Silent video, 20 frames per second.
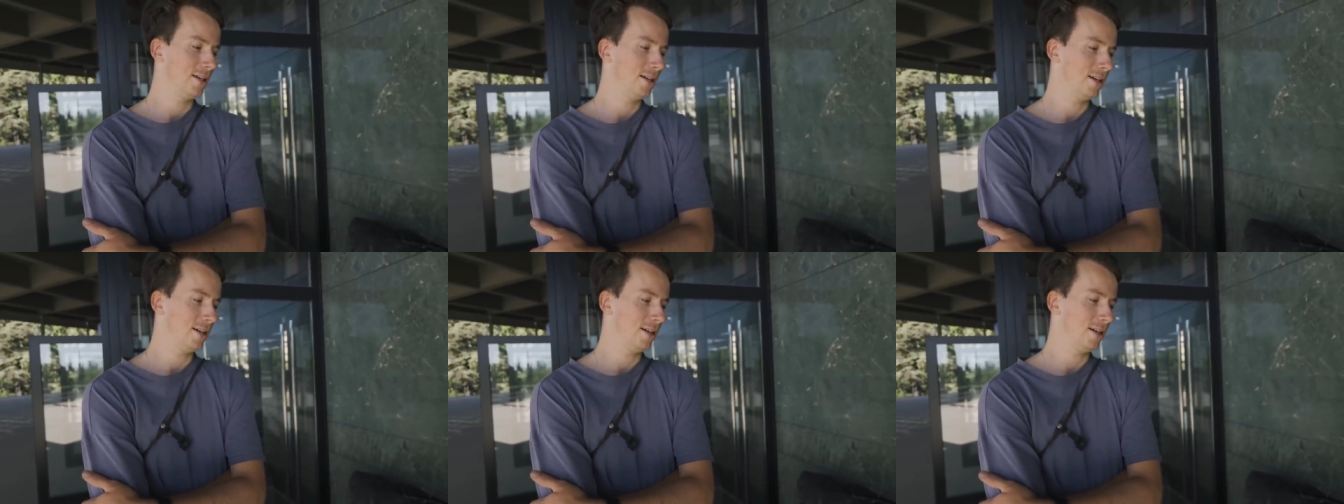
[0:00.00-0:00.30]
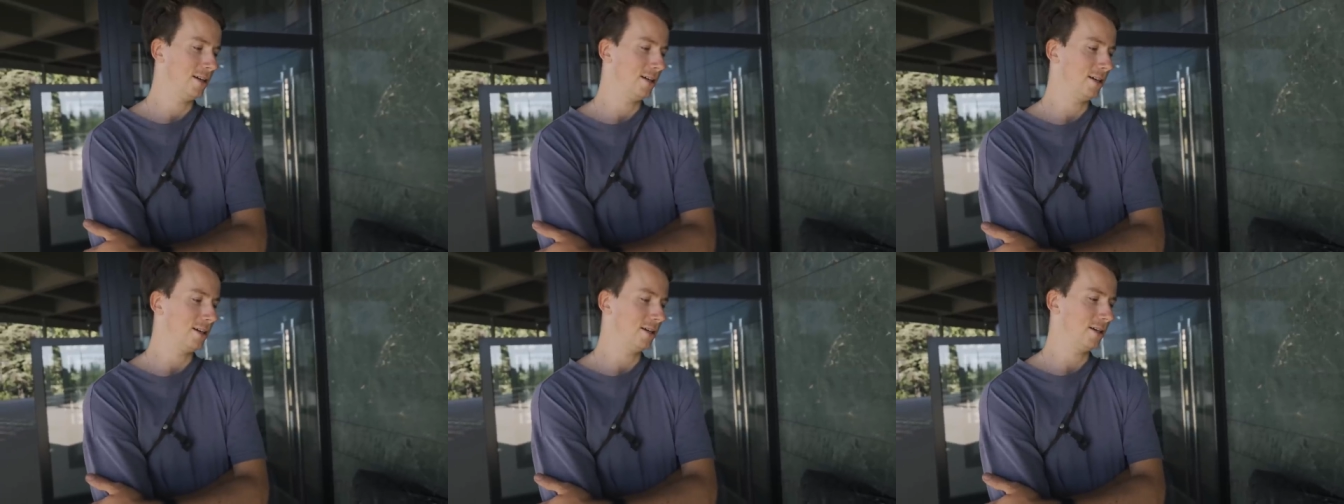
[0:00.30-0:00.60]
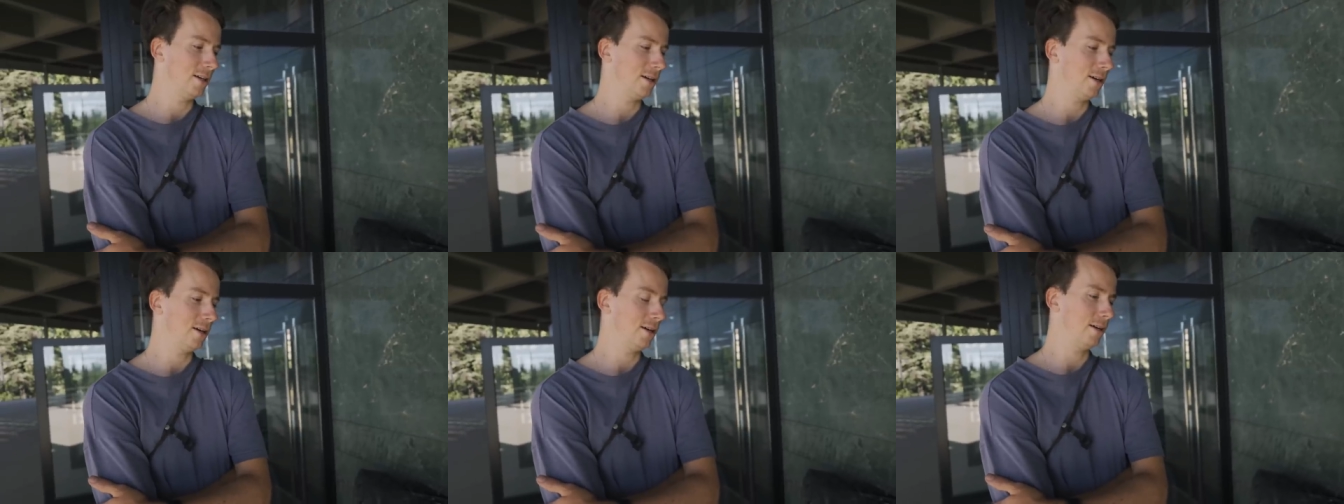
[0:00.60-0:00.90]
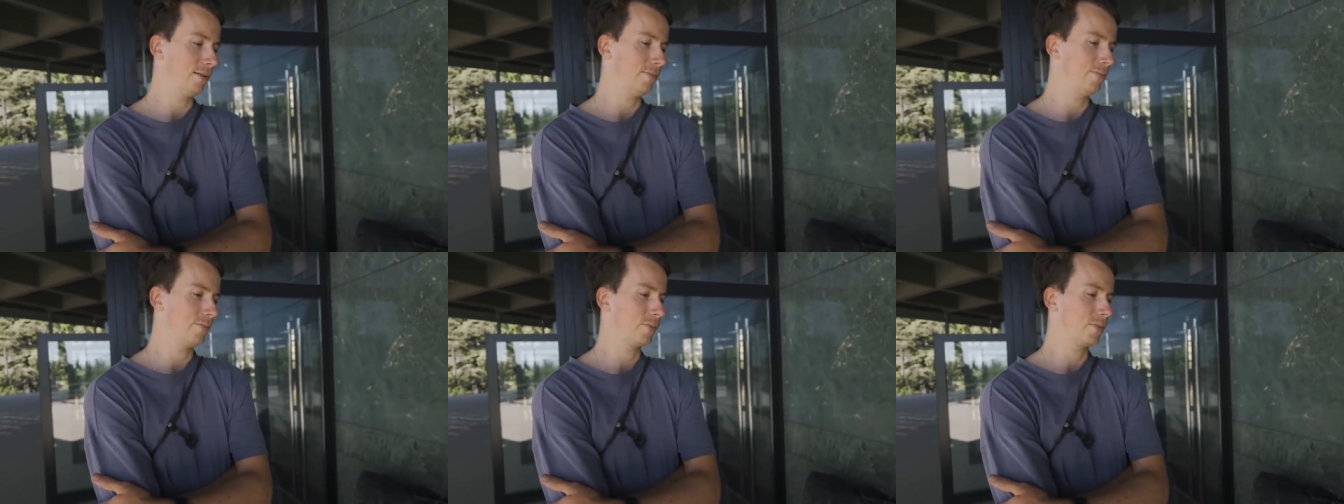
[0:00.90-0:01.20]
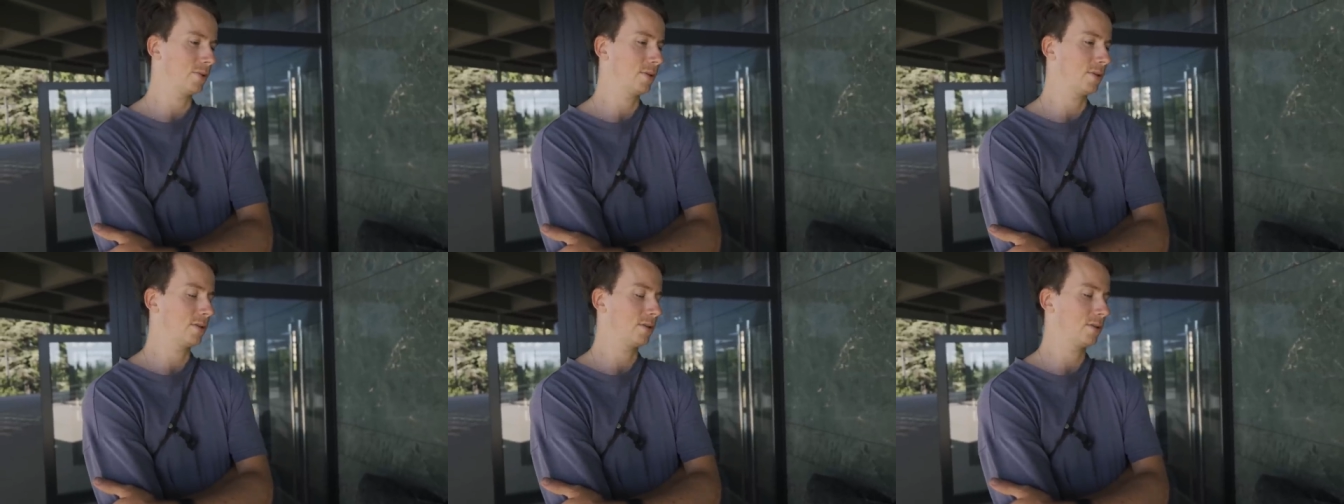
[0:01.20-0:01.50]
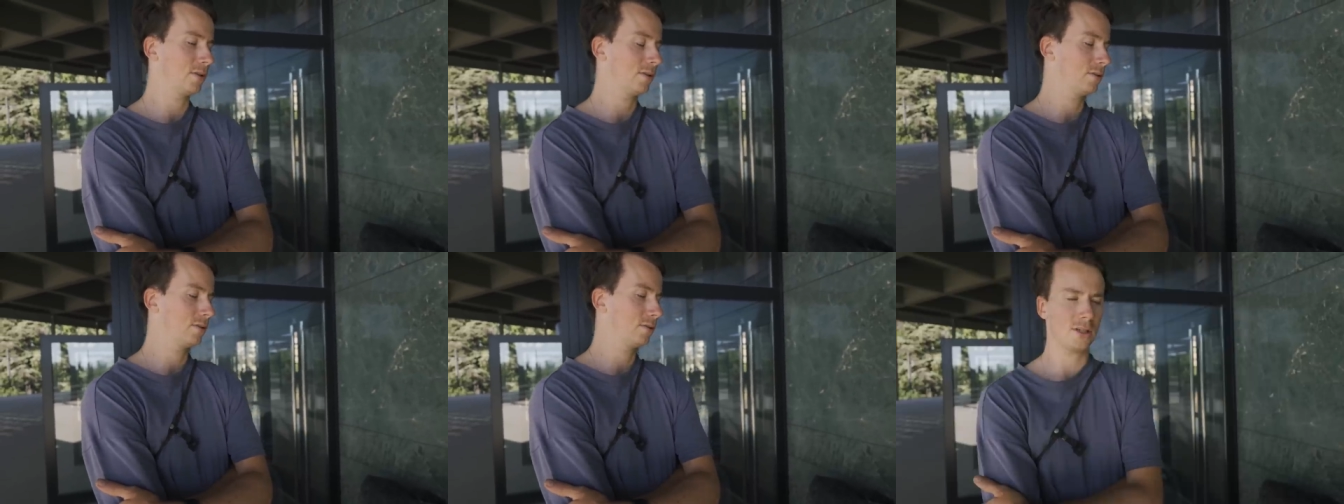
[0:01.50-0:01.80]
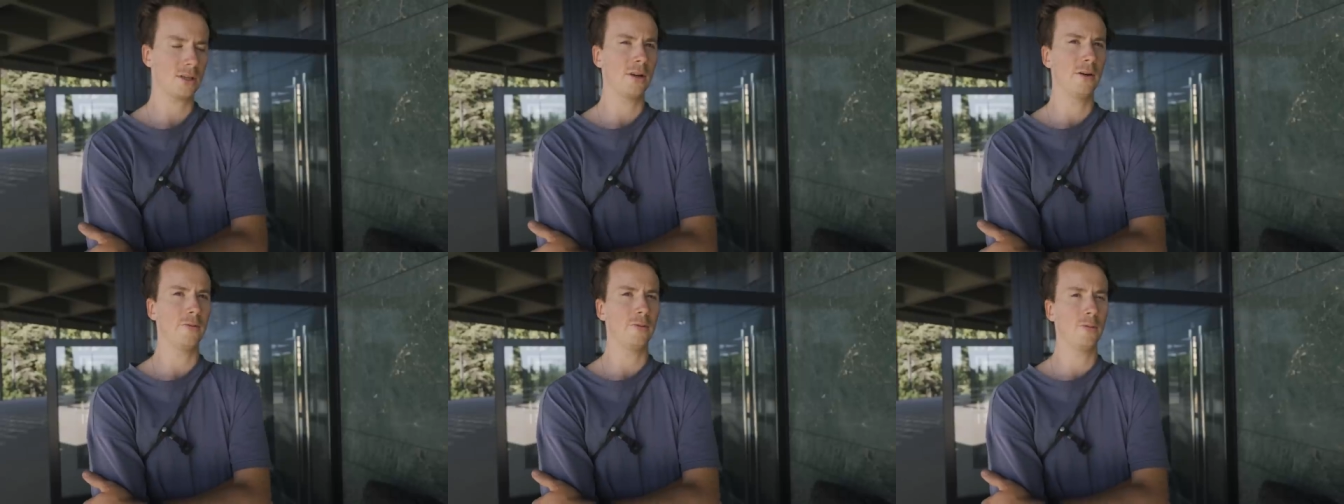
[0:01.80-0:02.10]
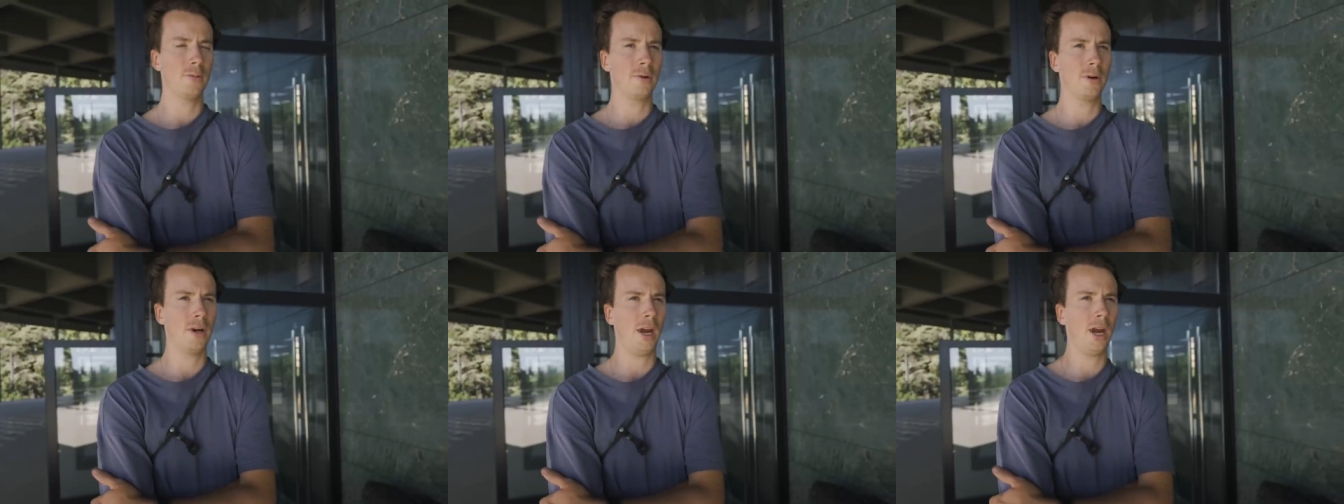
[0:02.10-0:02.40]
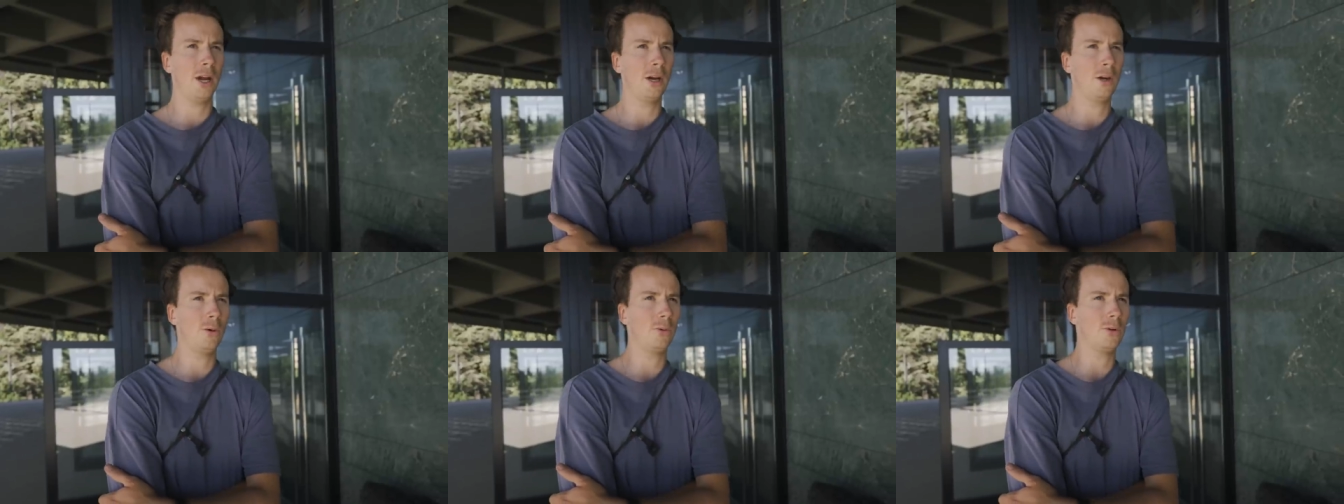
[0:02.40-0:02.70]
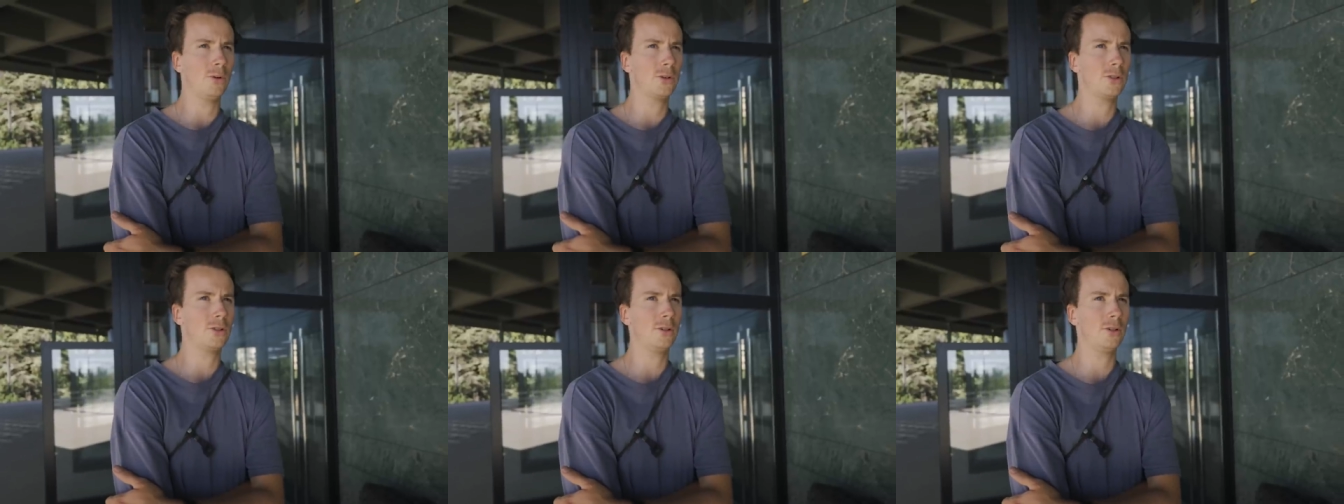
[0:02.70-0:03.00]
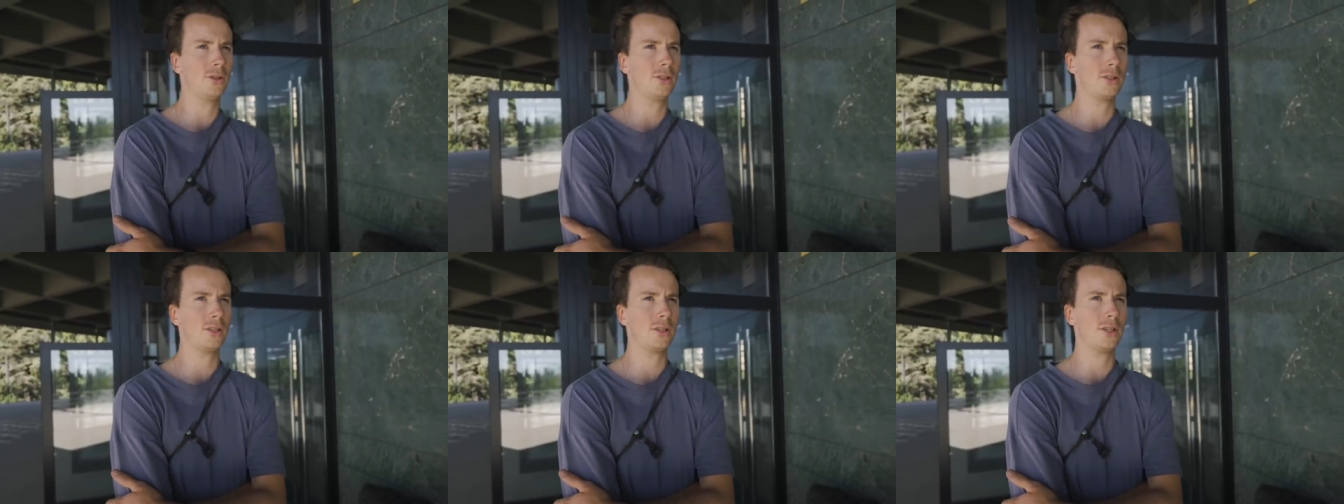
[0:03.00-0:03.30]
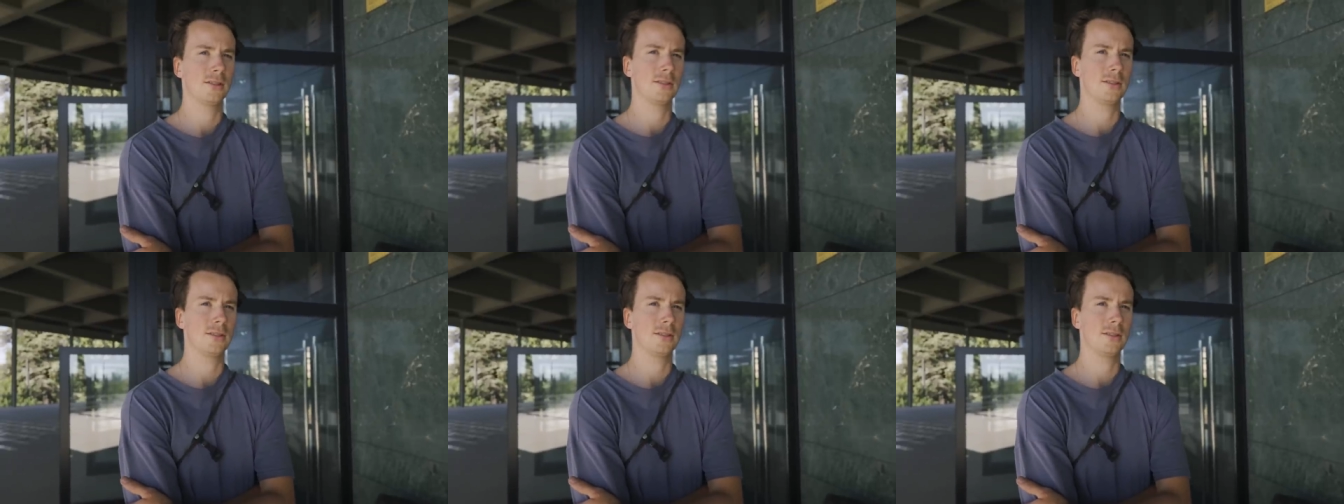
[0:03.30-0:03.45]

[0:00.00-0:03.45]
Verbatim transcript: Uh, Mike's going classy go for merino wool socks.